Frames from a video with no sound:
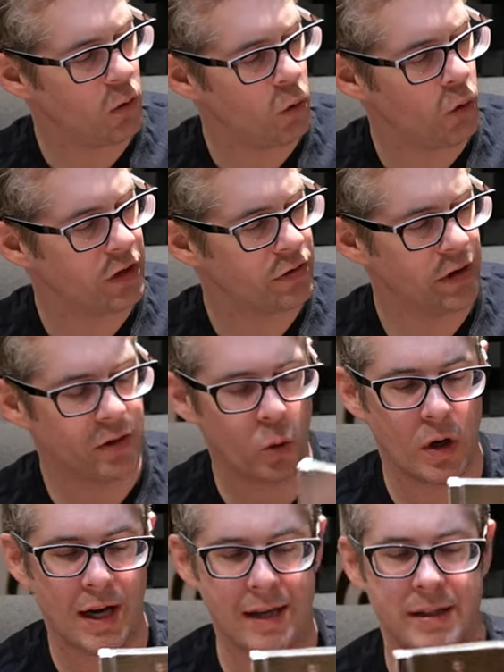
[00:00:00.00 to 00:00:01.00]
Orchestra. It's
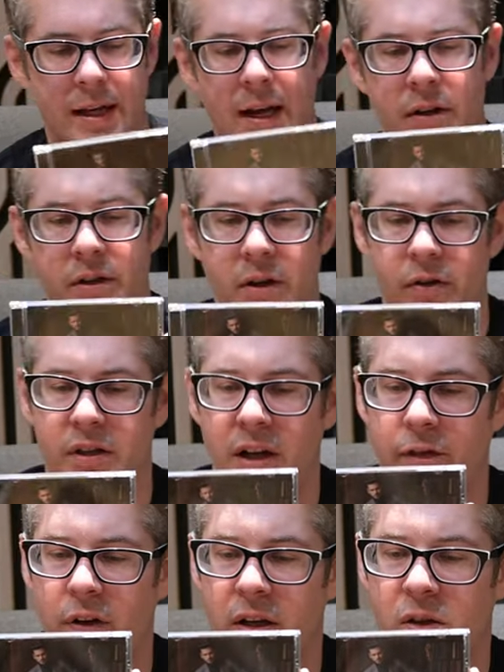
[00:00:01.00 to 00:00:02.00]
called Classic Hauser. You've got
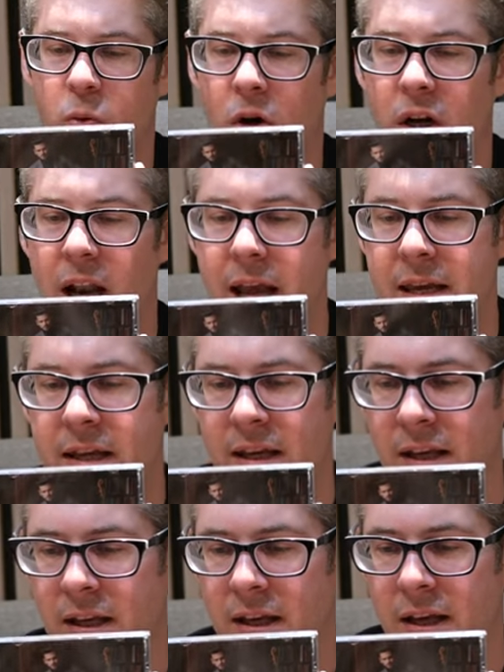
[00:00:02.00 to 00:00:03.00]
stuff like Swan Lake,
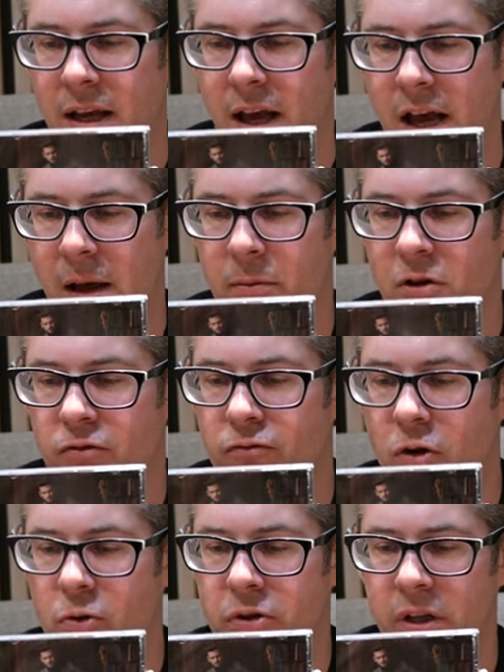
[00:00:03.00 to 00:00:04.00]

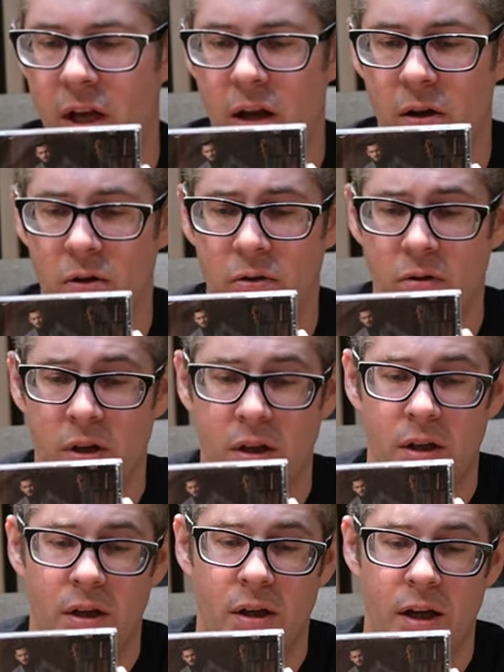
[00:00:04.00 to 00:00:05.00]
Caruso,
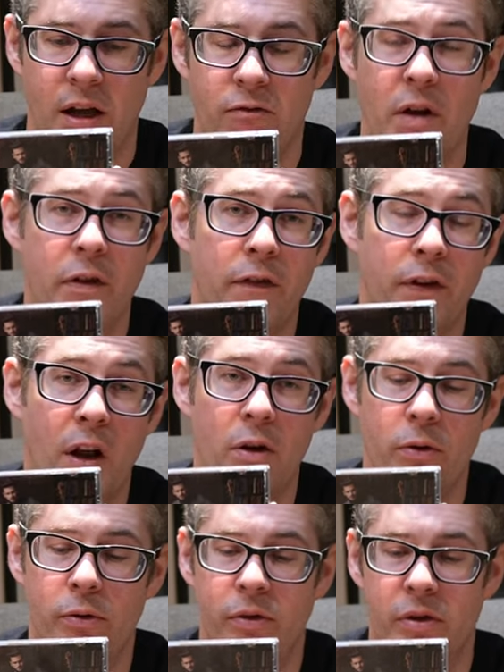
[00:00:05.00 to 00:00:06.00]
River
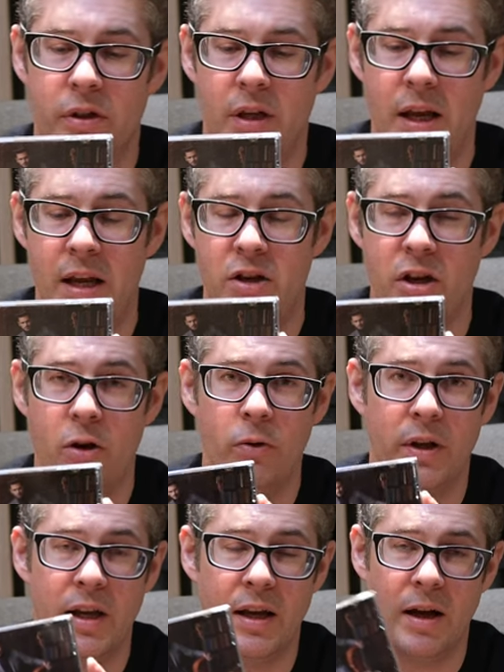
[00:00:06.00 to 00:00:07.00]
Flows in You,
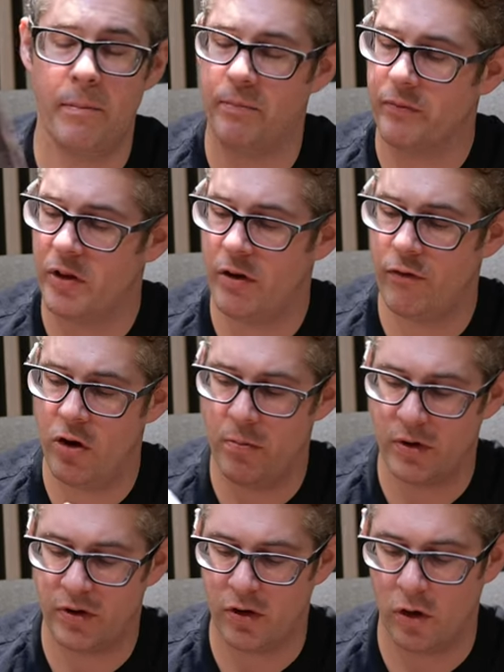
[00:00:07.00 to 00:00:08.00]
the
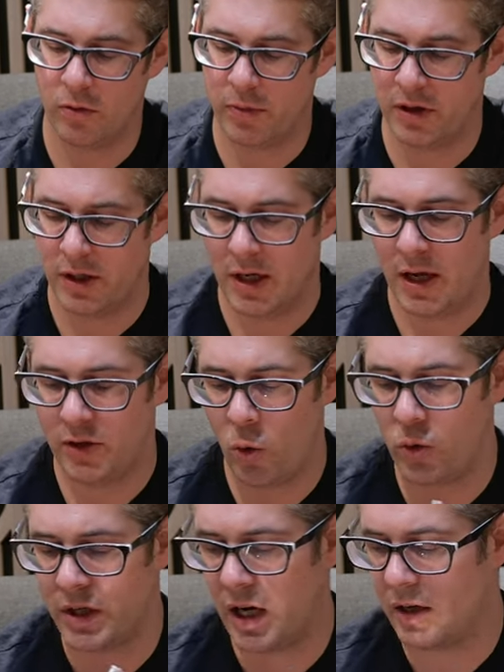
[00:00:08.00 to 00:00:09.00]
Yuruma song, but it's
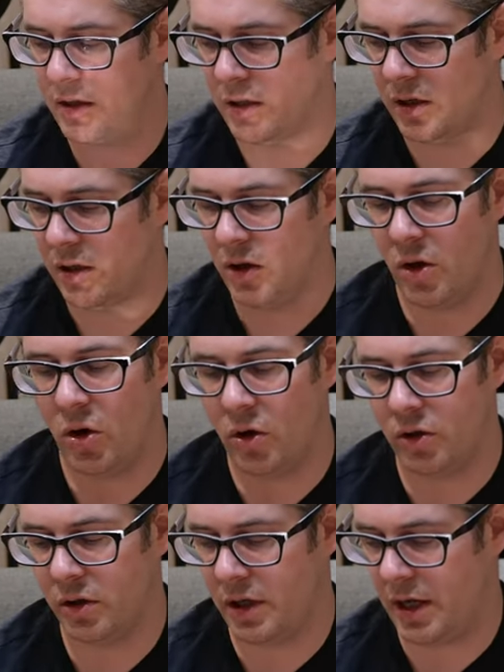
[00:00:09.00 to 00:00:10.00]
all done
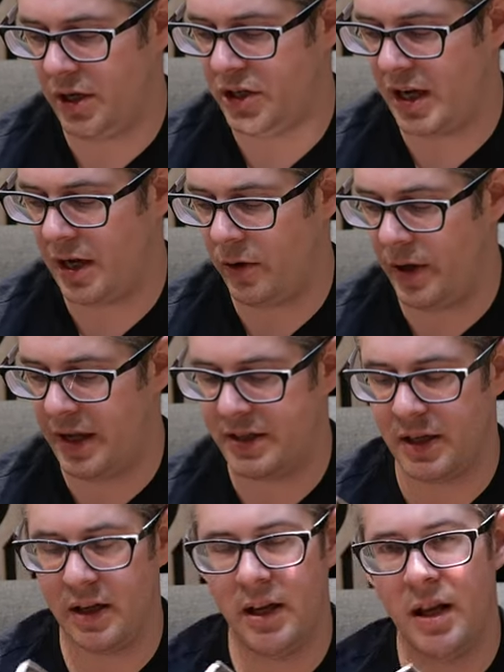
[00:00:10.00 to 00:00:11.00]
on cello.
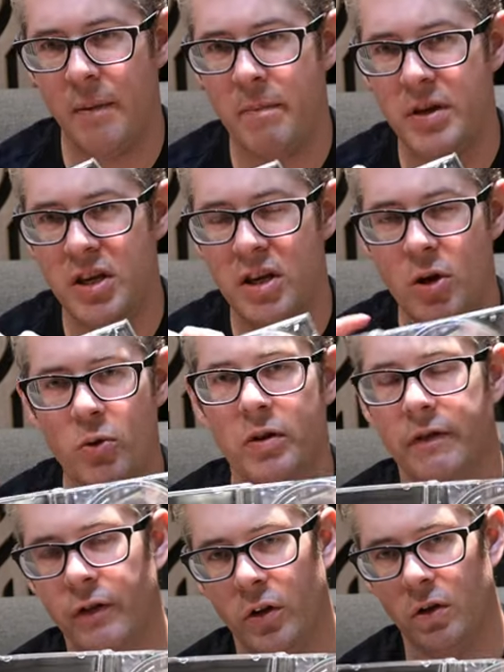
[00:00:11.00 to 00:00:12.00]
It's
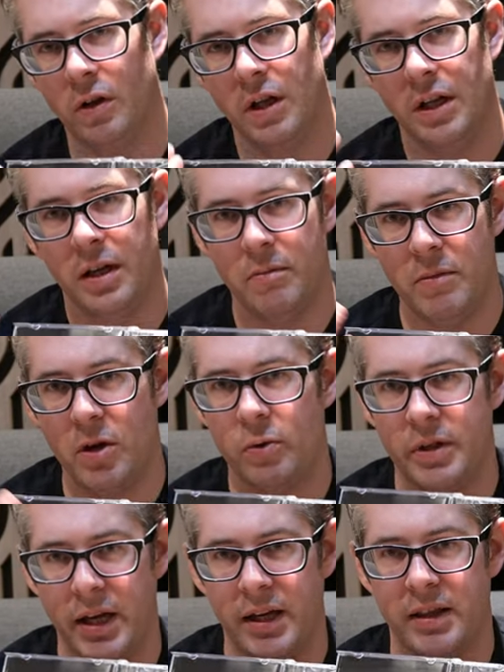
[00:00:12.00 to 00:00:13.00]
beautiful
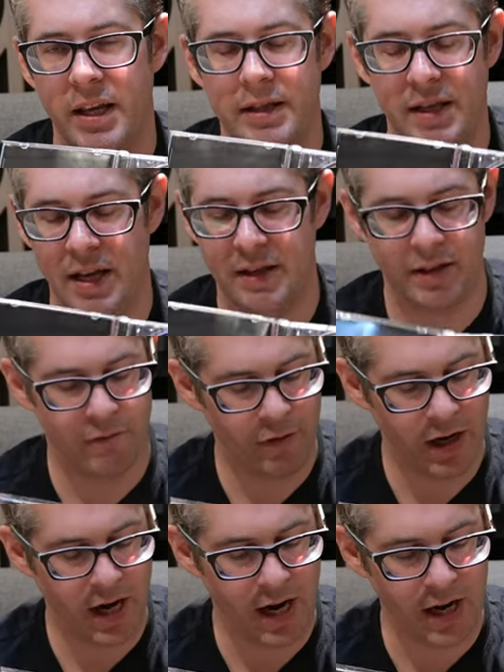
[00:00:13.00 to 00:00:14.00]
music. This is a
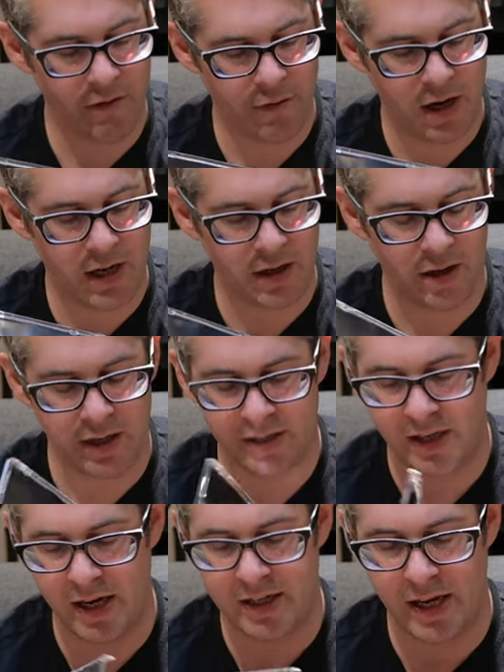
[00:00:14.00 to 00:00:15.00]
really, really nice
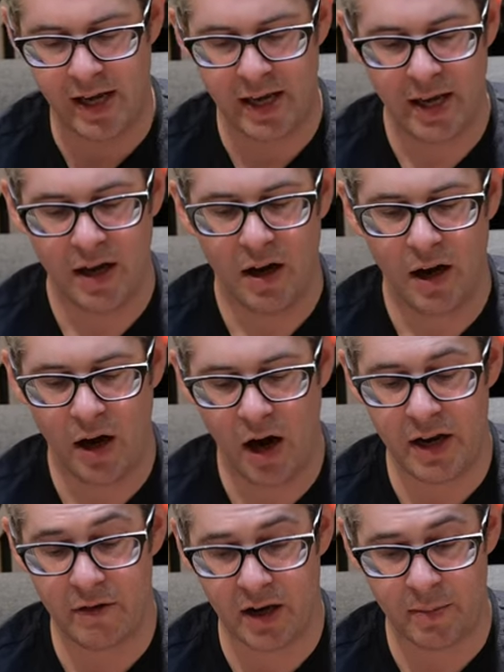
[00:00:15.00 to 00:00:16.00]
CD. I
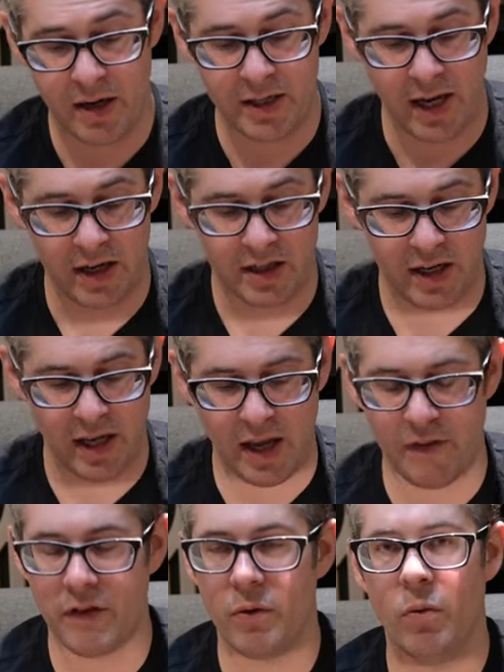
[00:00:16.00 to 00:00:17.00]
highly recommend it,
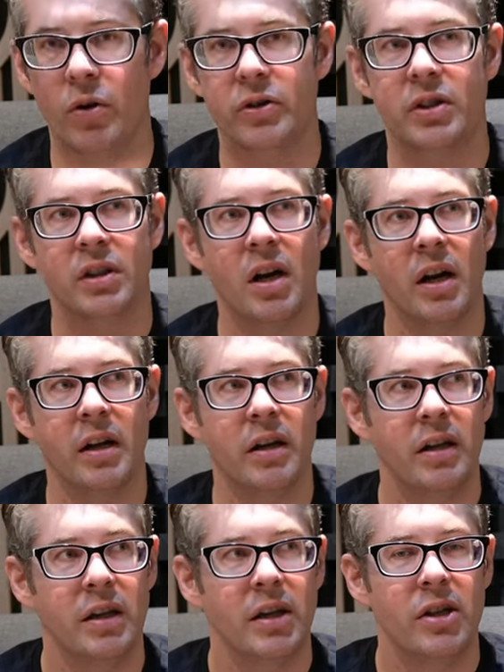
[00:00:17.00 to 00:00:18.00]
actually, if you want to kind
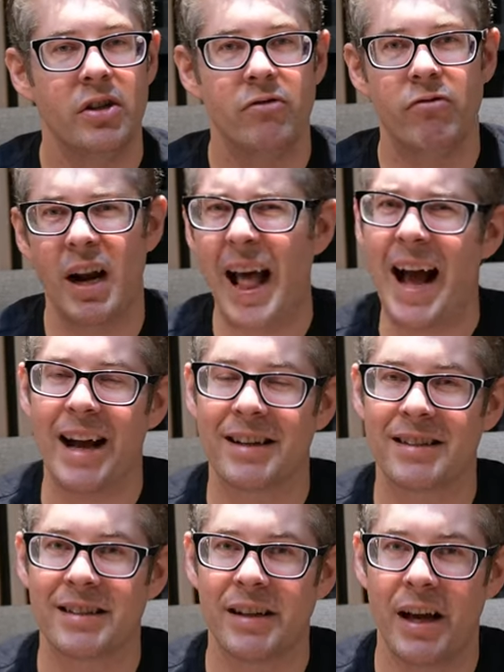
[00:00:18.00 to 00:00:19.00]
of
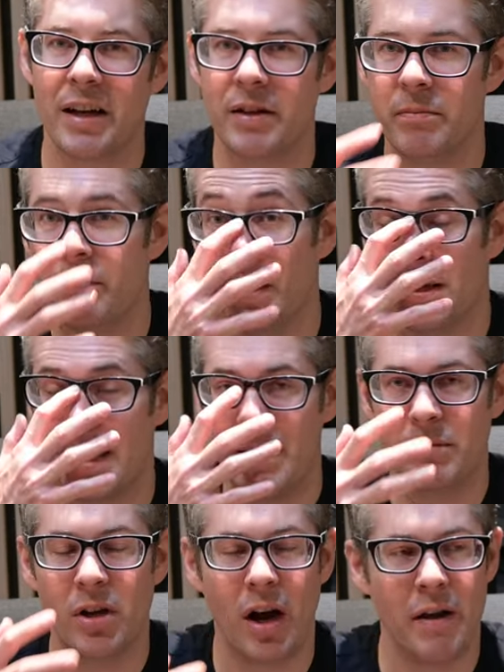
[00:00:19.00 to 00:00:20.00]
relax and at the
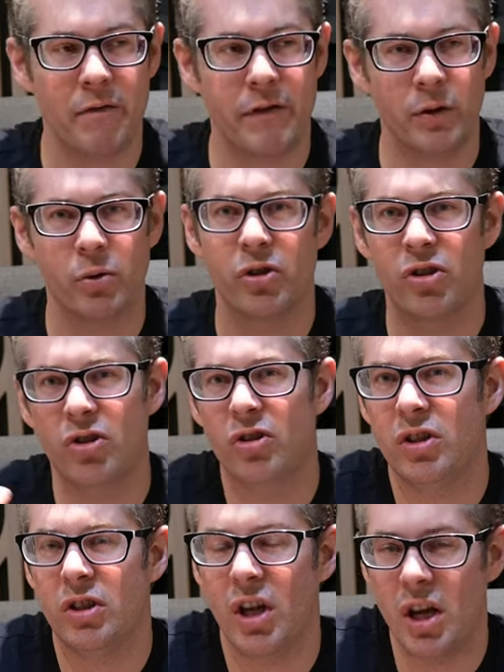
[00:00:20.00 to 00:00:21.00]
same time feel
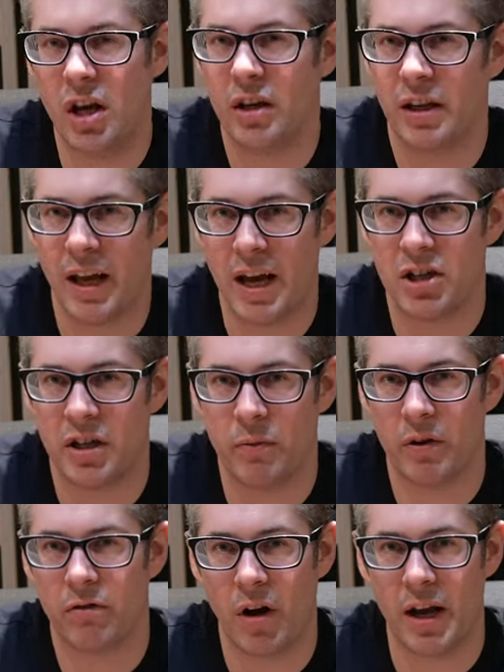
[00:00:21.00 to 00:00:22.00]
stirred occasionally
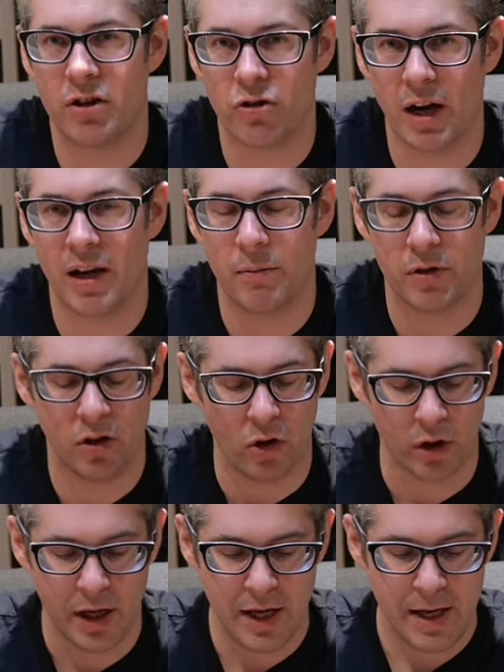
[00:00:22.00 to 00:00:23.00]
when the right track comes
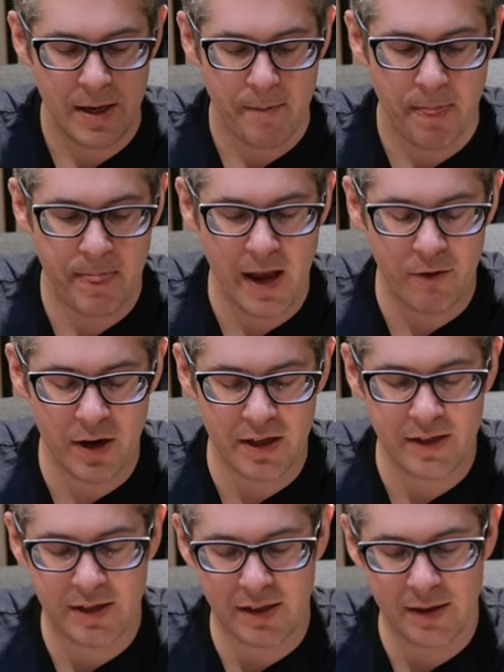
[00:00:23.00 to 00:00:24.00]
along. There
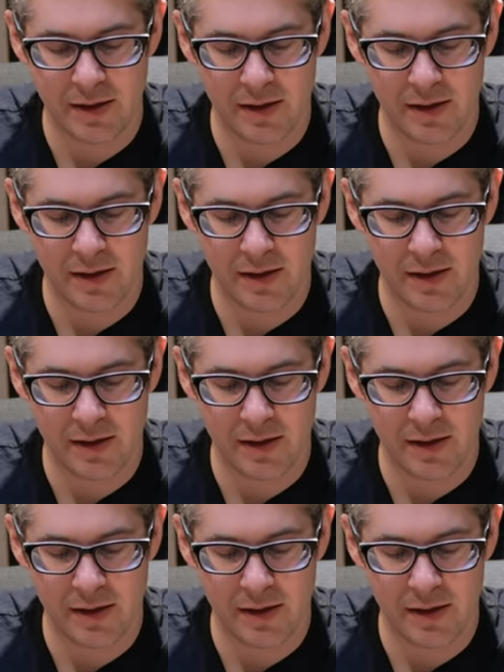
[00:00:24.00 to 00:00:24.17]
is